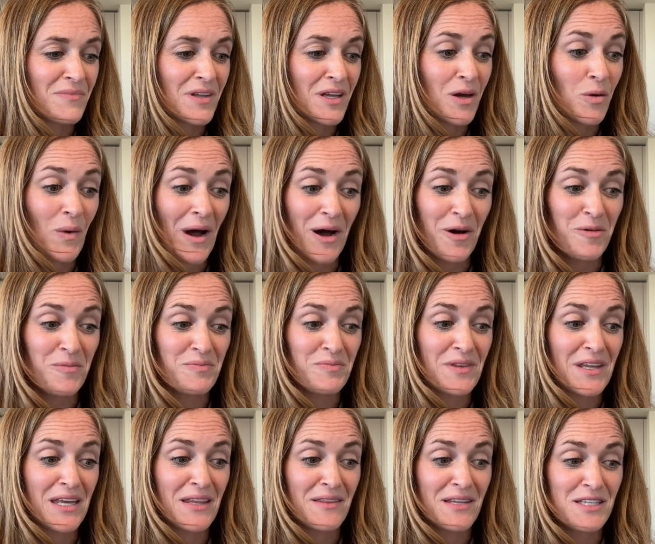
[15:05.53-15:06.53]
Wow,
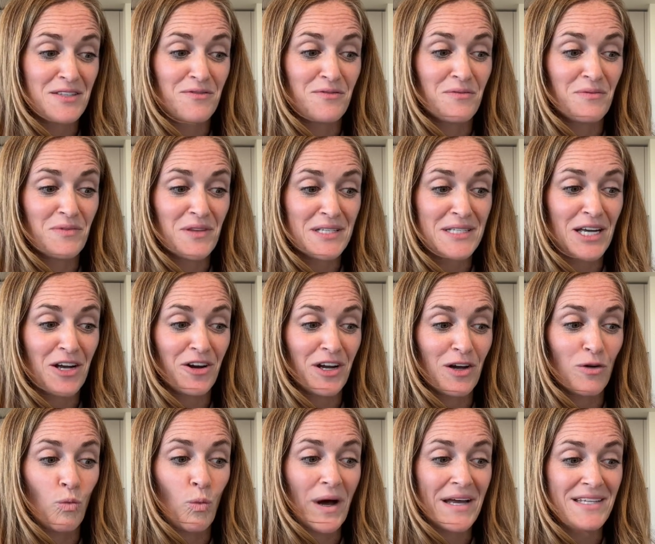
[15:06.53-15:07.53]
in this area
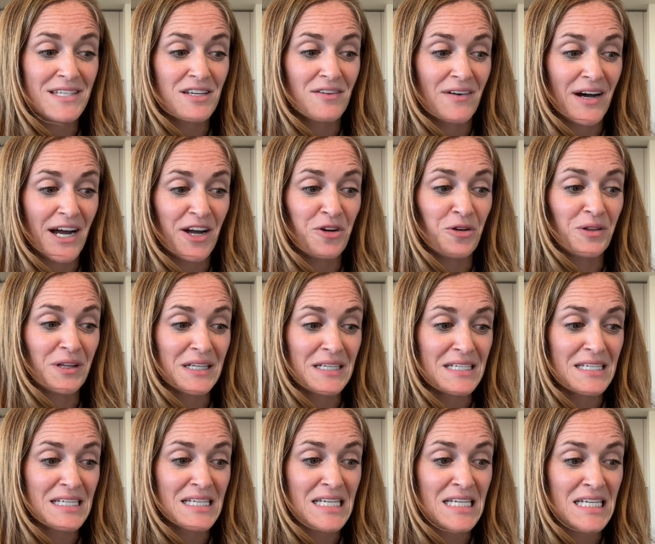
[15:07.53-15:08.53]
west of
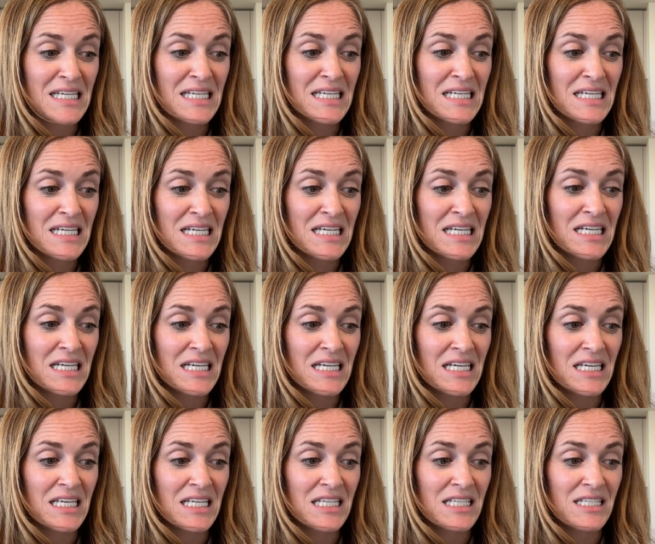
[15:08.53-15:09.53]
Ireland,
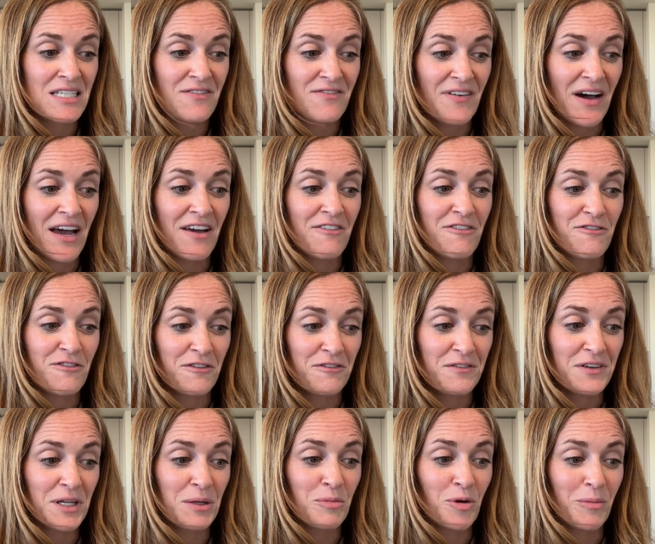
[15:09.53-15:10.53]
it's
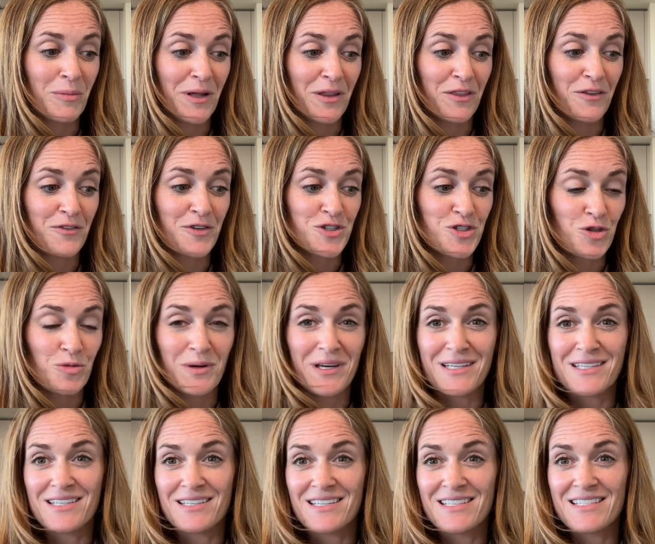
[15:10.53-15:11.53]
$550 per month for 2
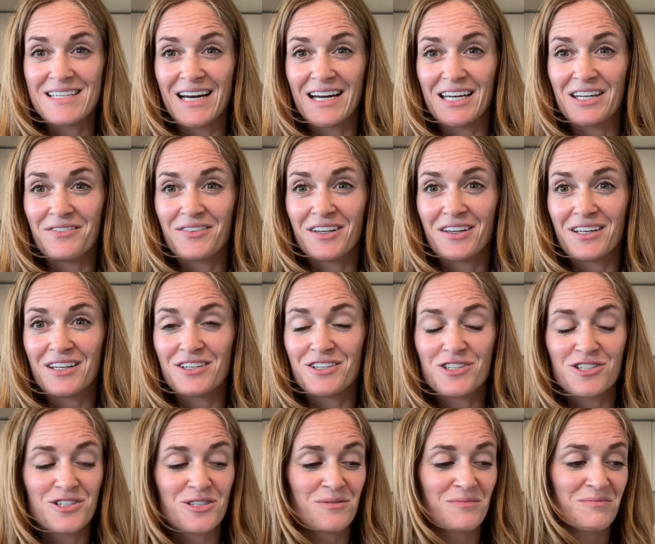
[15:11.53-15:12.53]
beds in this tiny
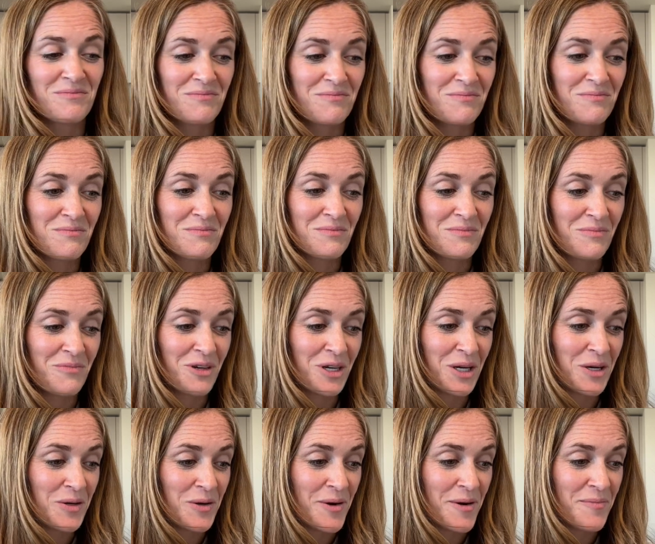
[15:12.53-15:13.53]
village. Pretty
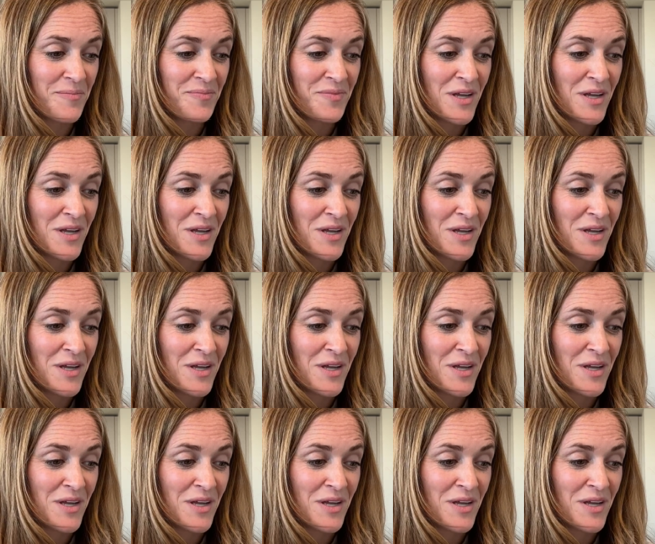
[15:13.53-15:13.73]
cool.